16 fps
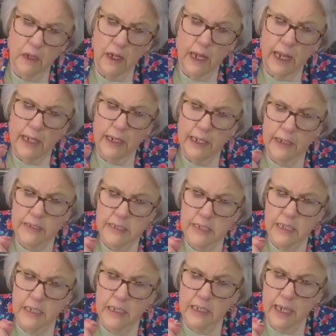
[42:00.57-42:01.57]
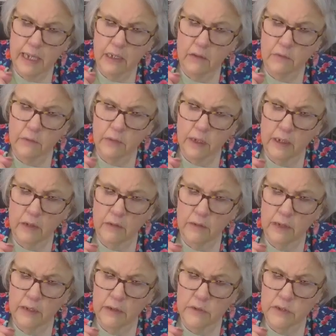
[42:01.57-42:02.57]
And I see cake
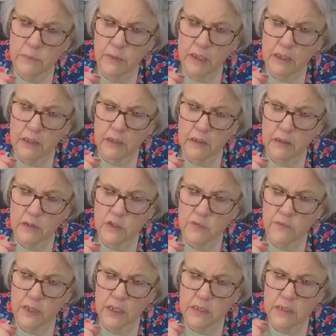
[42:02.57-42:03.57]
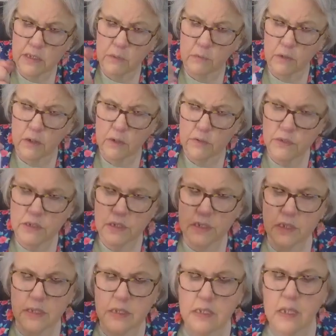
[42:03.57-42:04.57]
decorators making those fancy roses
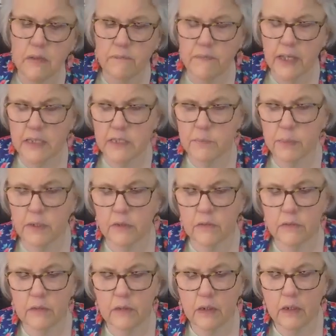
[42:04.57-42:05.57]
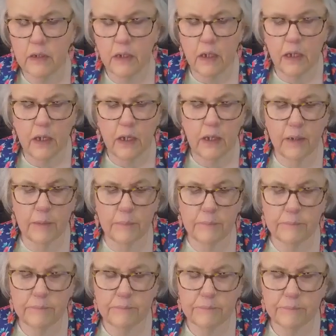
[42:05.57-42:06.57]
and stuff. That's better.
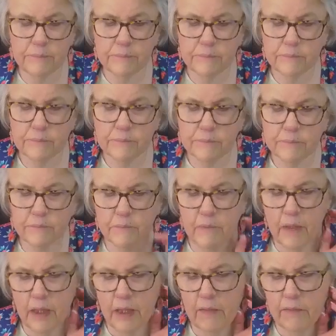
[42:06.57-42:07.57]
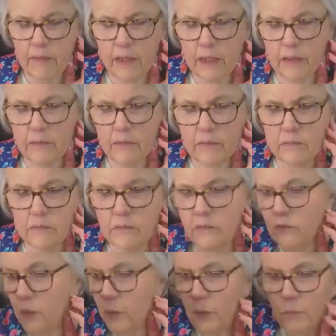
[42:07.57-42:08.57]
And they
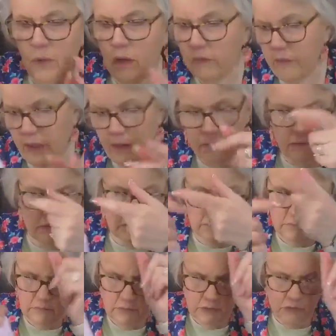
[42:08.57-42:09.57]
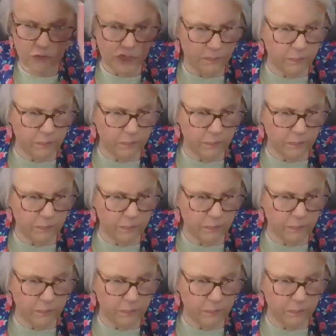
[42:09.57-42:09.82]
do them on that little